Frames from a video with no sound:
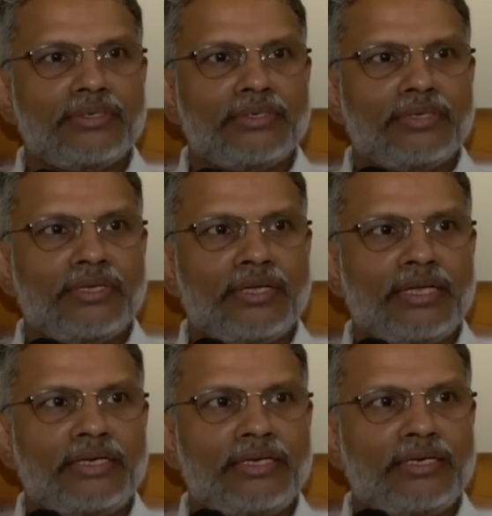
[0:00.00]

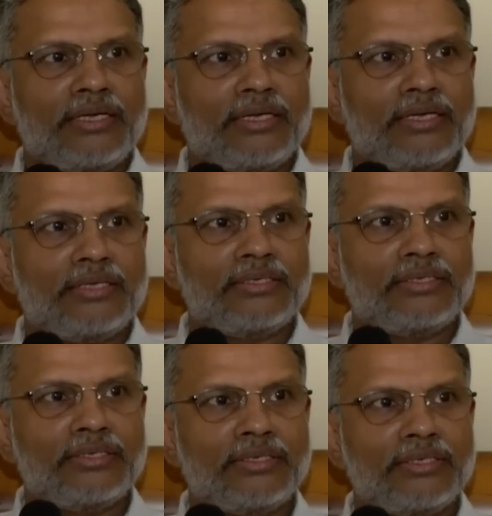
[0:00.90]
and uh,
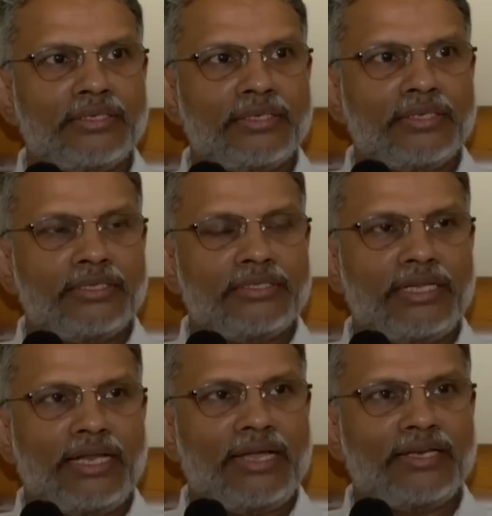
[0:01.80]
the
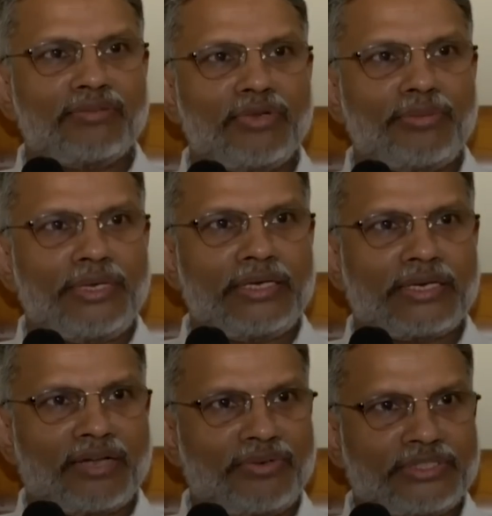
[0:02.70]
lander will be
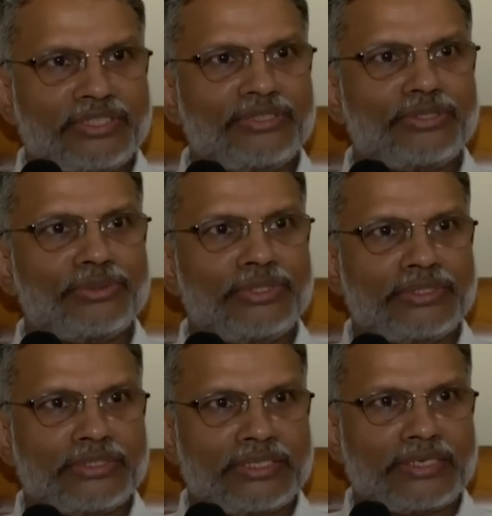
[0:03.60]
traversing through this
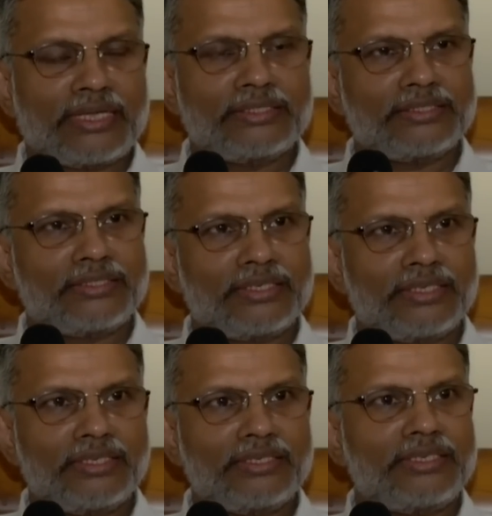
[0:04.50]
trajectory,
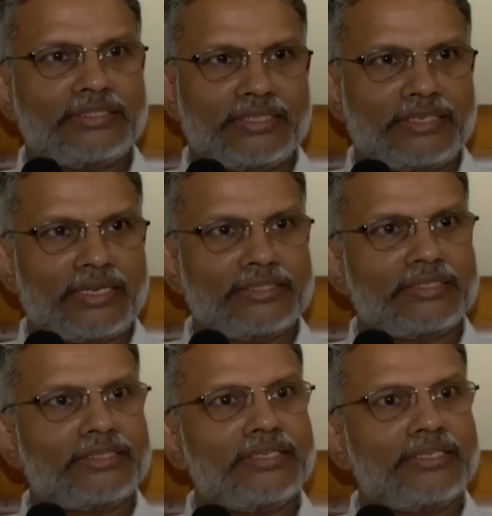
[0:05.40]
descent trajectory,